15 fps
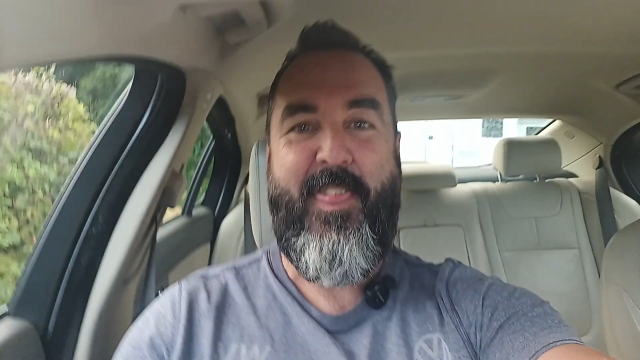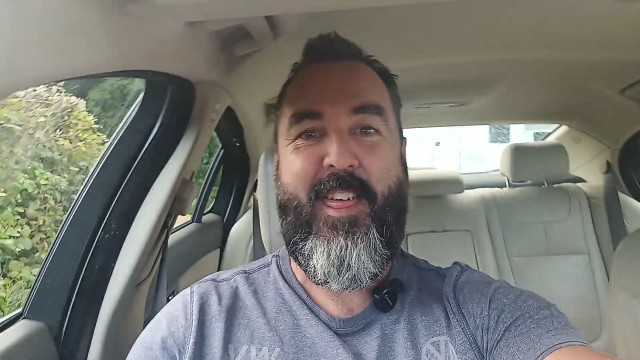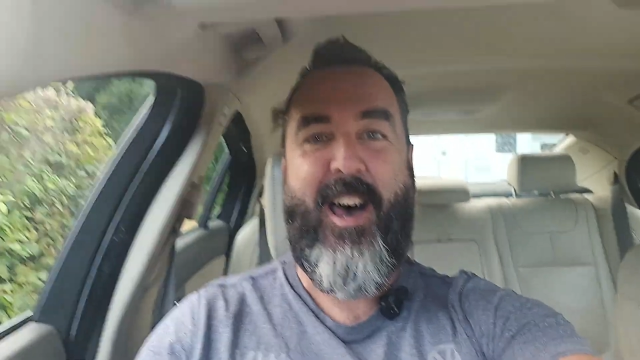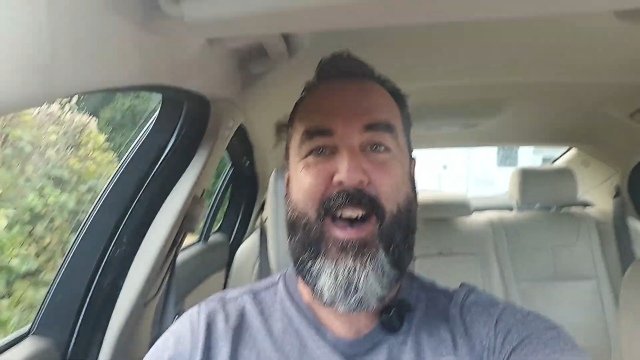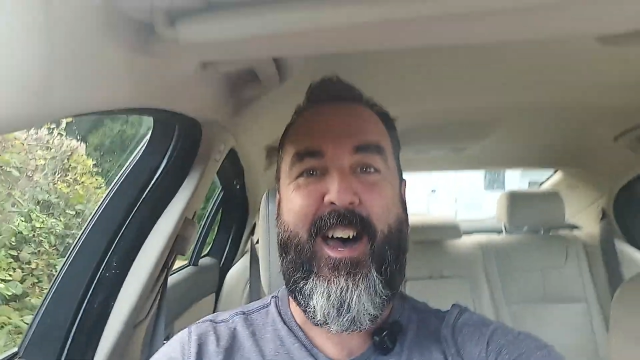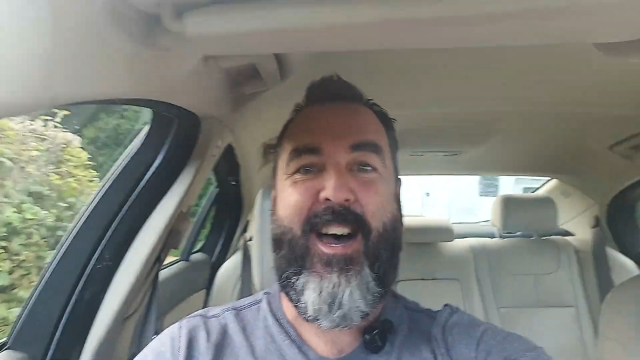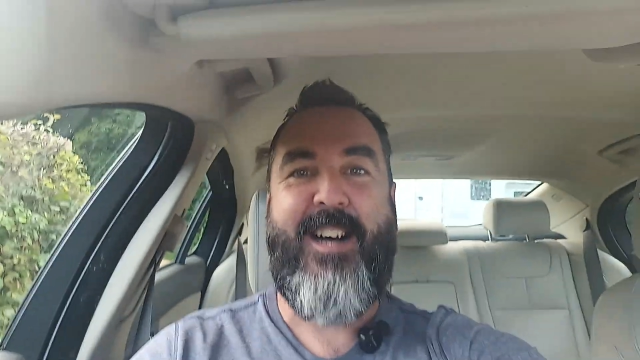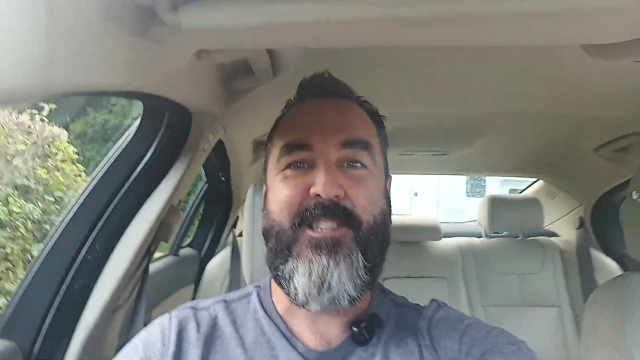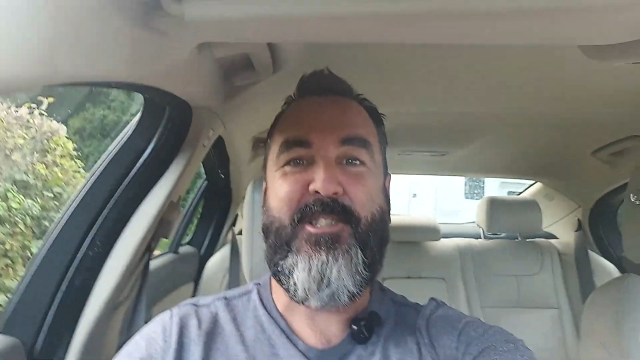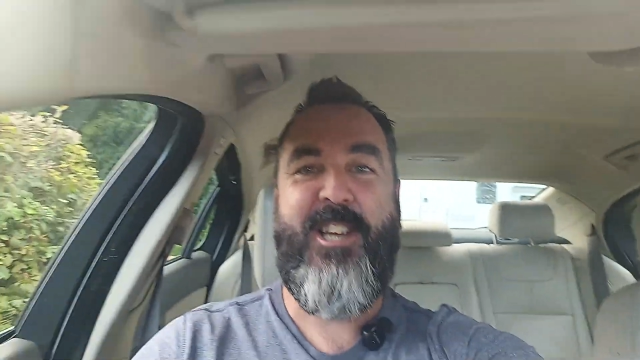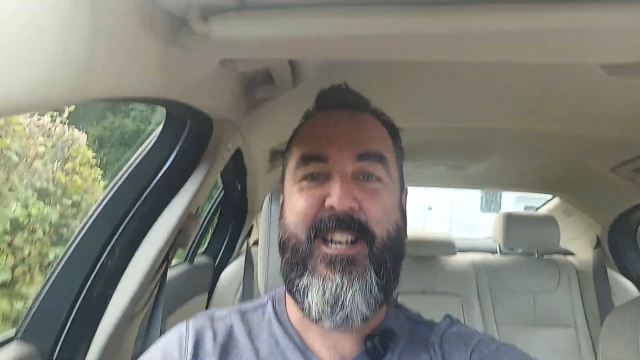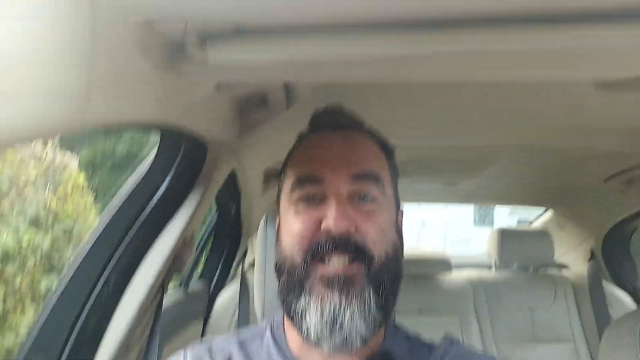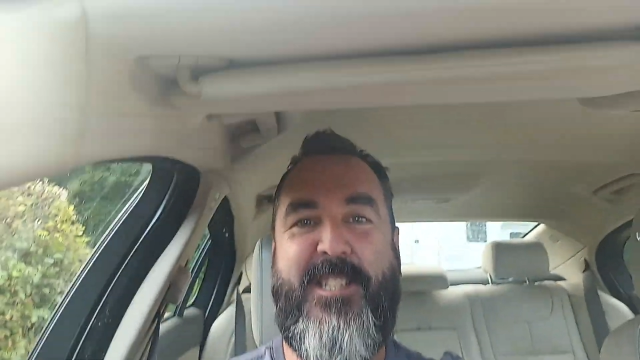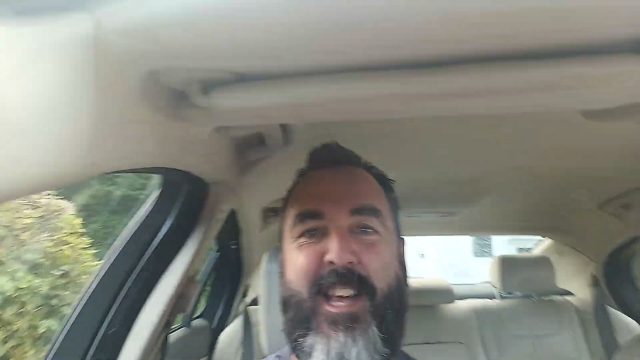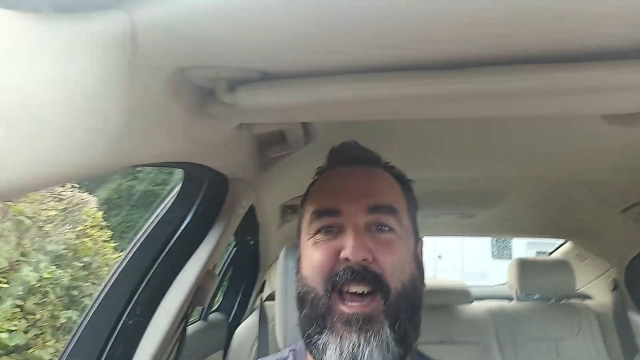That has
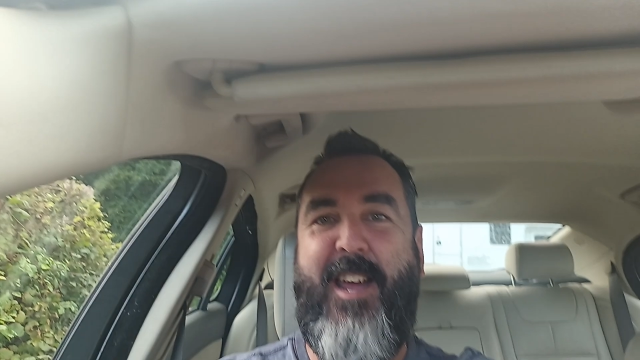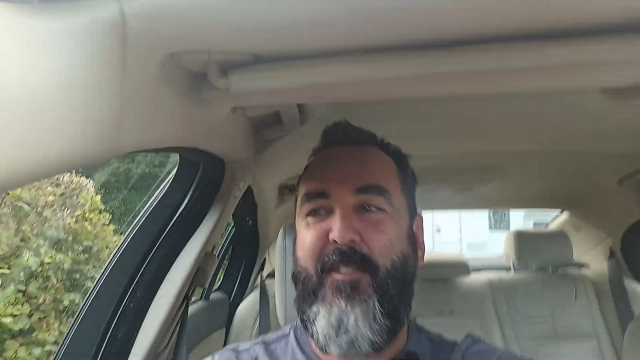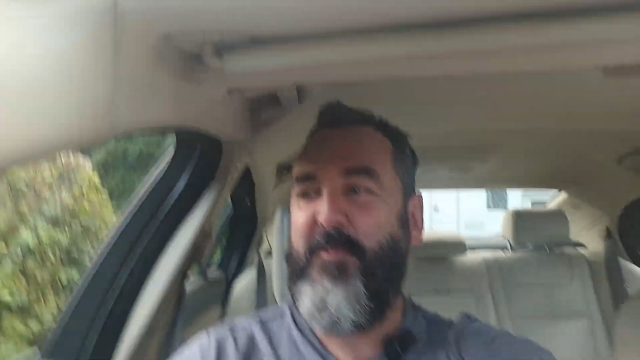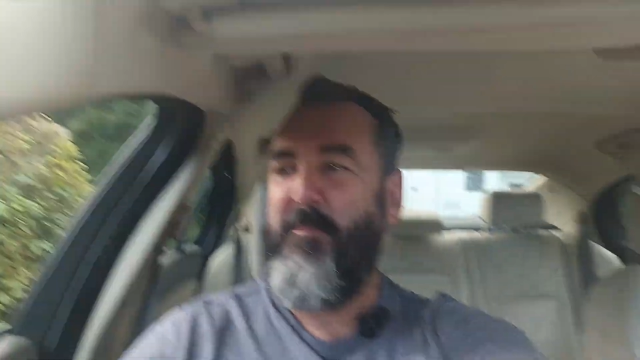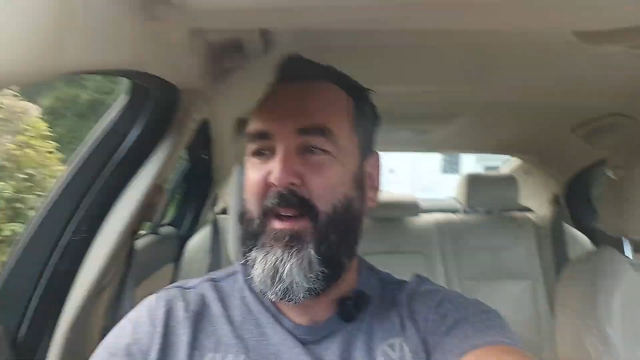just saved